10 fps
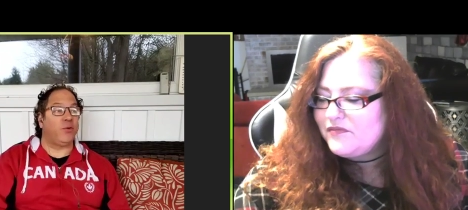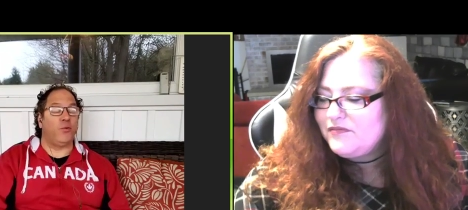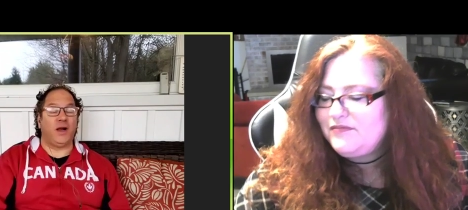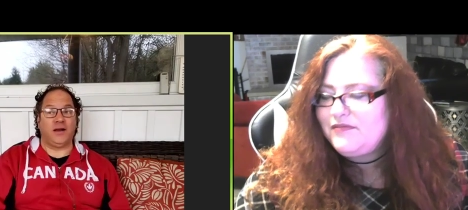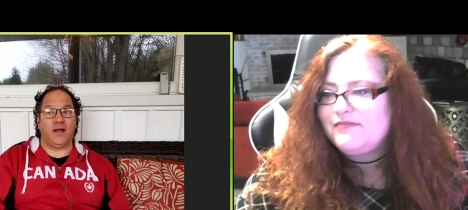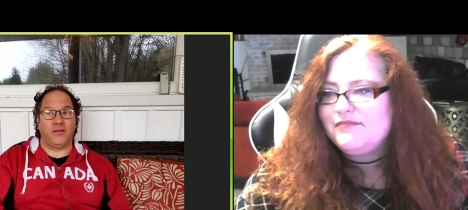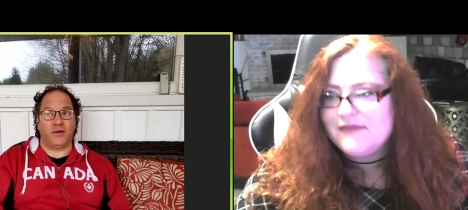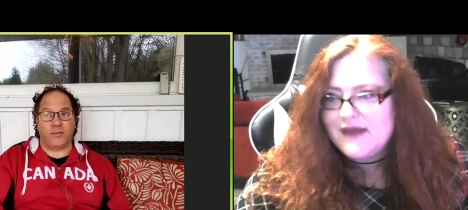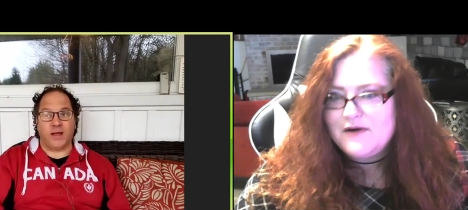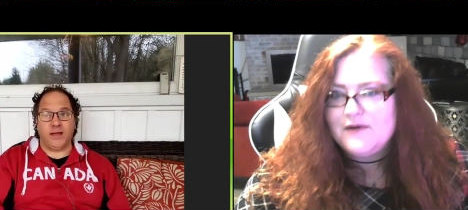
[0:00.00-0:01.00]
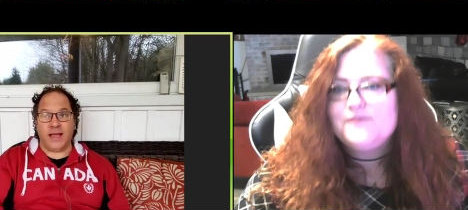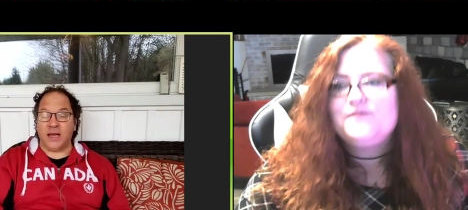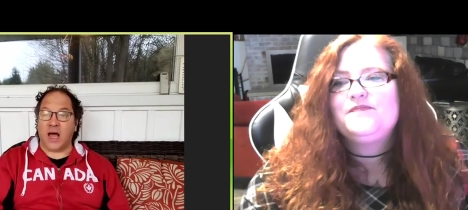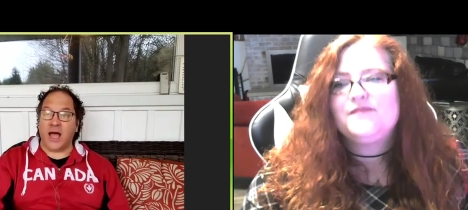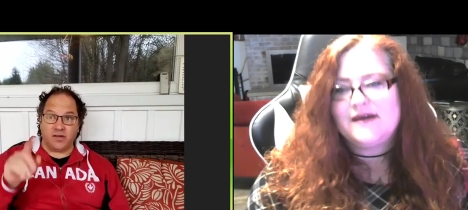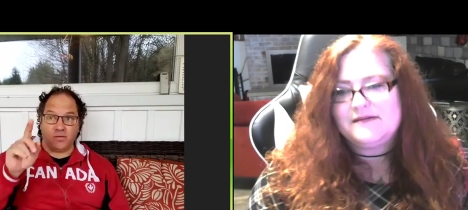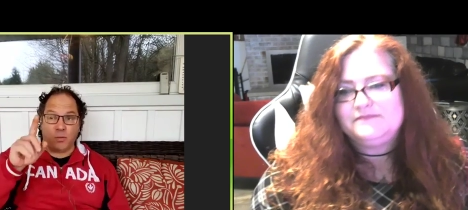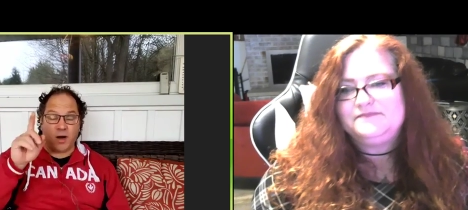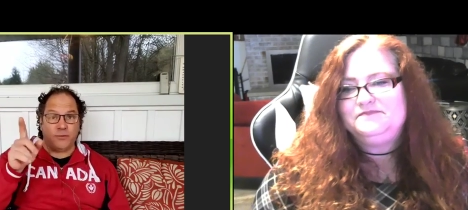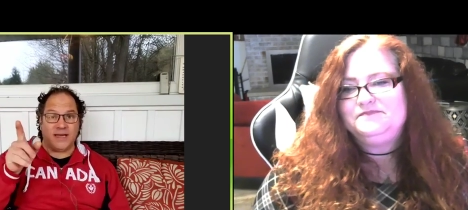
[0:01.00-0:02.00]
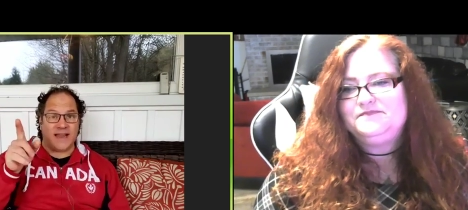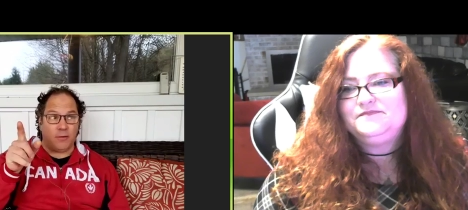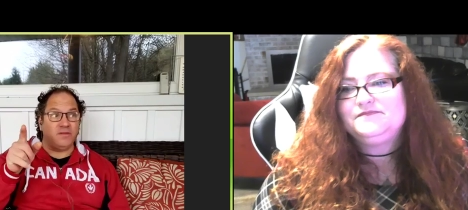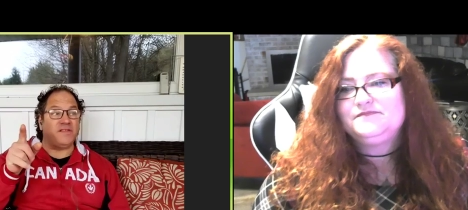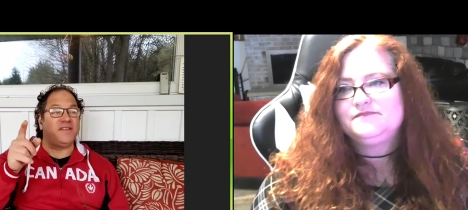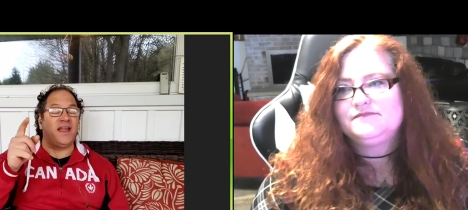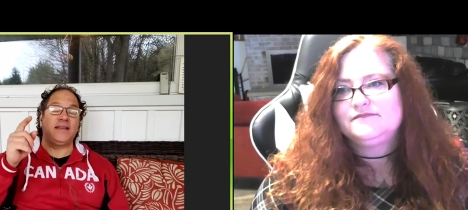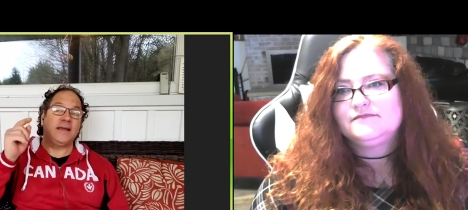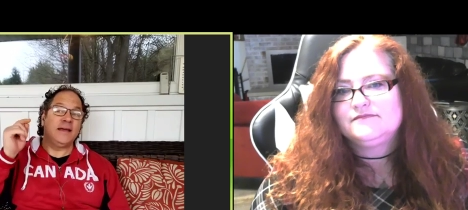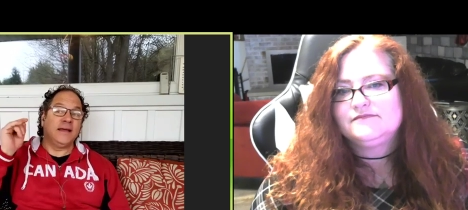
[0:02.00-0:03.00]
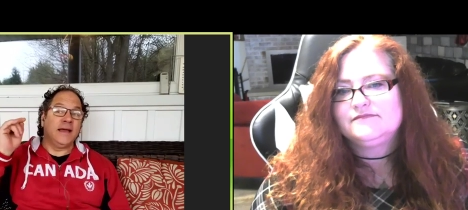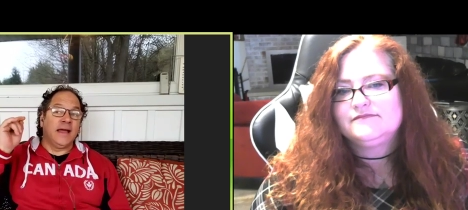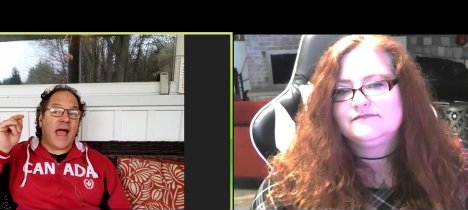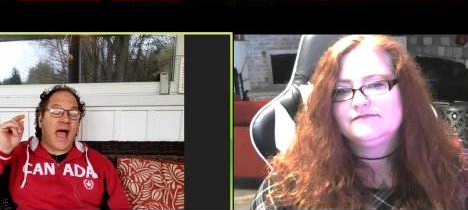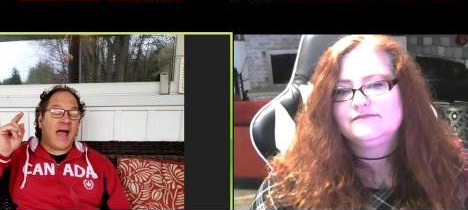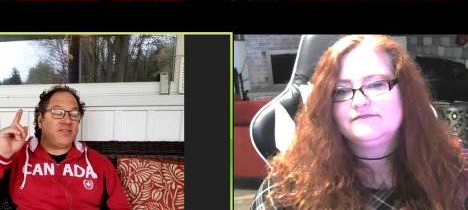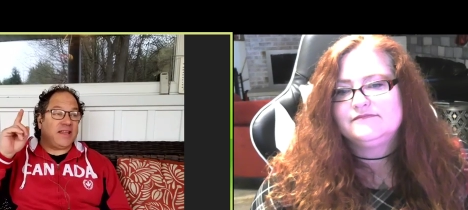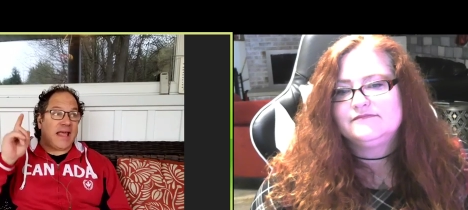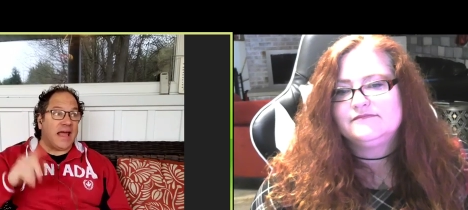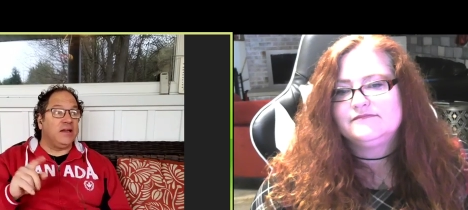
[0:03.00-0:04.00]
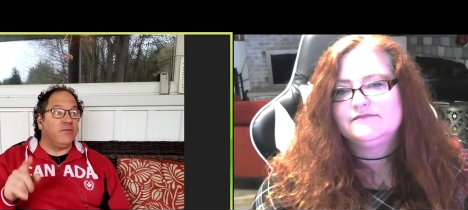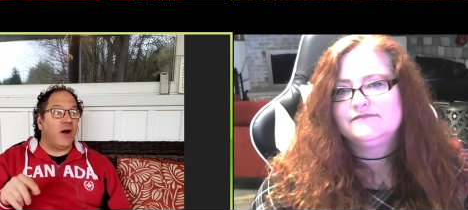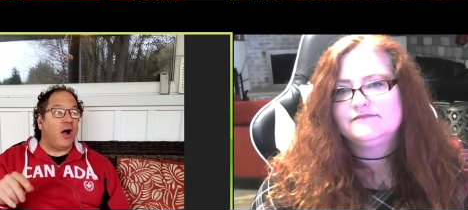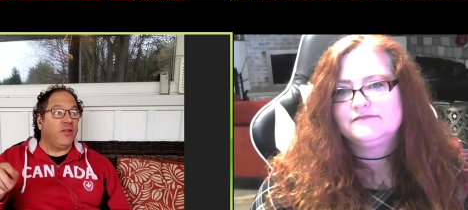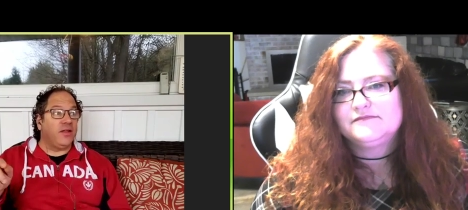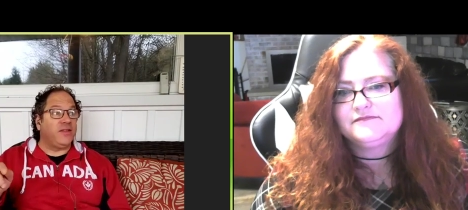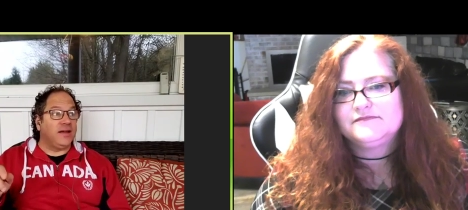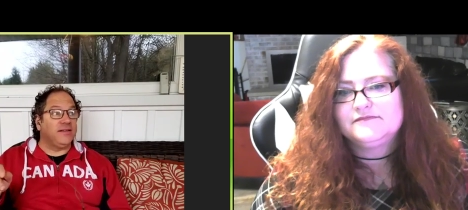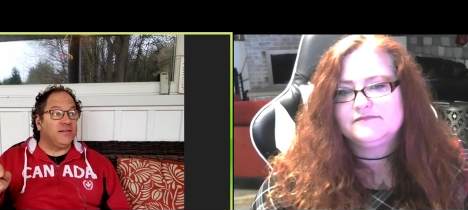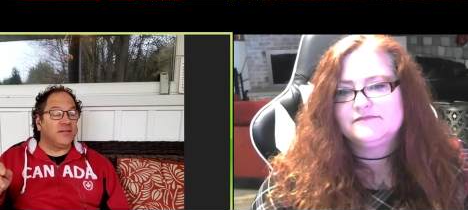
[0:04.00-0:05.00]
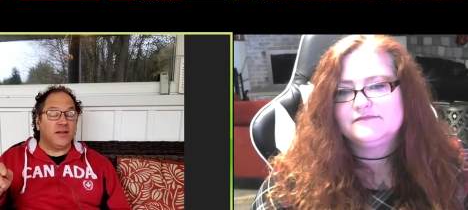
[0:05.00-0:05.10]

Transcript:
Speaker 1: another, right? And I just yeah. want to announce that at the end of all of this,